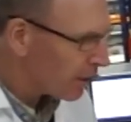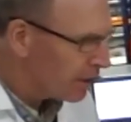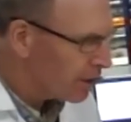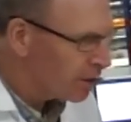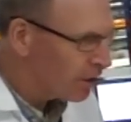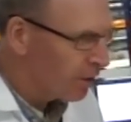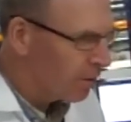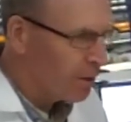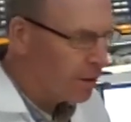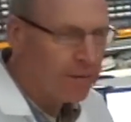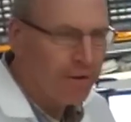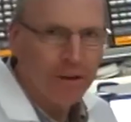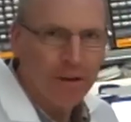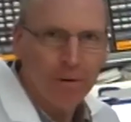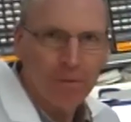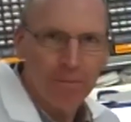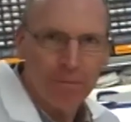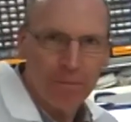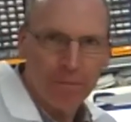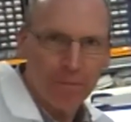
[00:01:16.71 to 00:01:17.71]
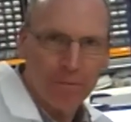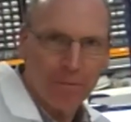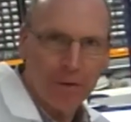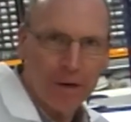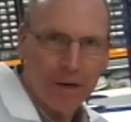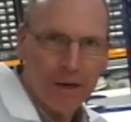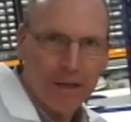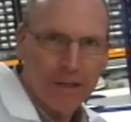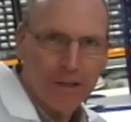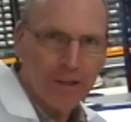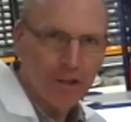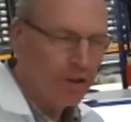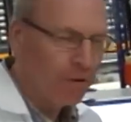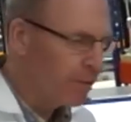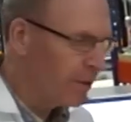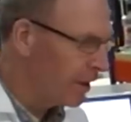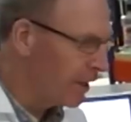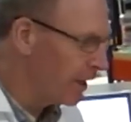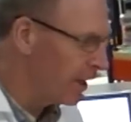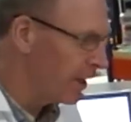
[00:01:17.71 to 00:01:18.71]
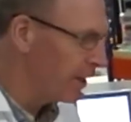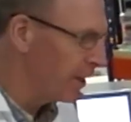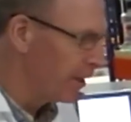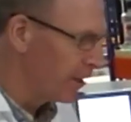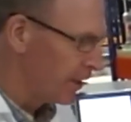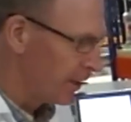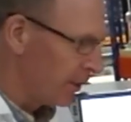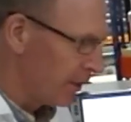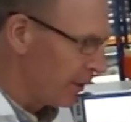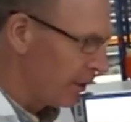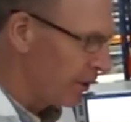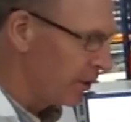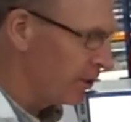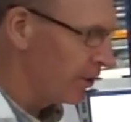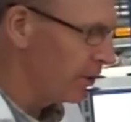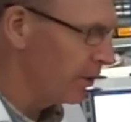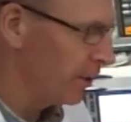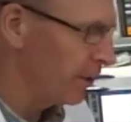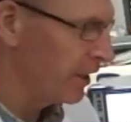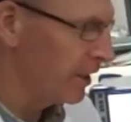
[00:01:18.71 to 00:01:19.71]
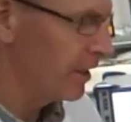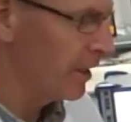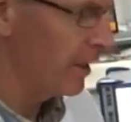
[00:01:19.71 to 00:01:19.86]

So if you can uh, zoom in here to the, the